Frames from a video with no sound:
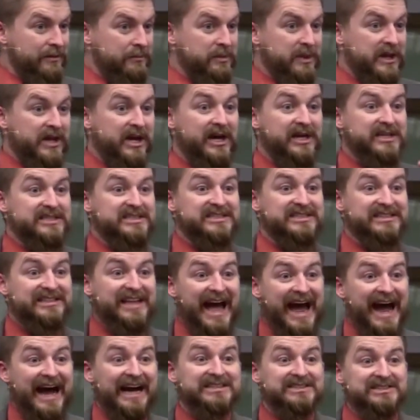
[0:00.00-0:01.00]
Because
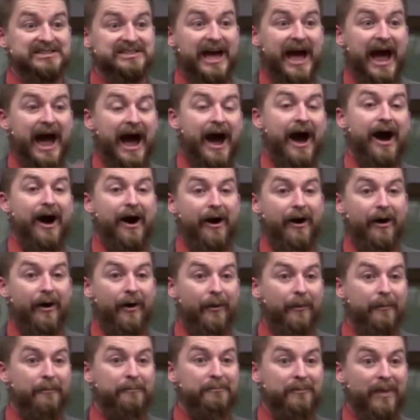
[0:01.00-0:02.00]
that's
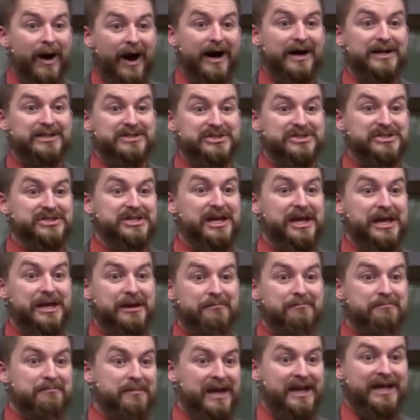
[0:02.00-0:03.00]
how much
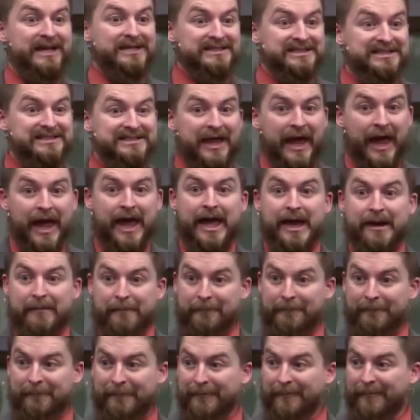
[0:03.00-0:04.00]
it means to
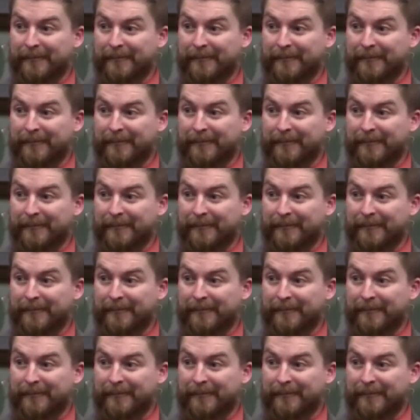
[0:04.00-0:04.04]
him.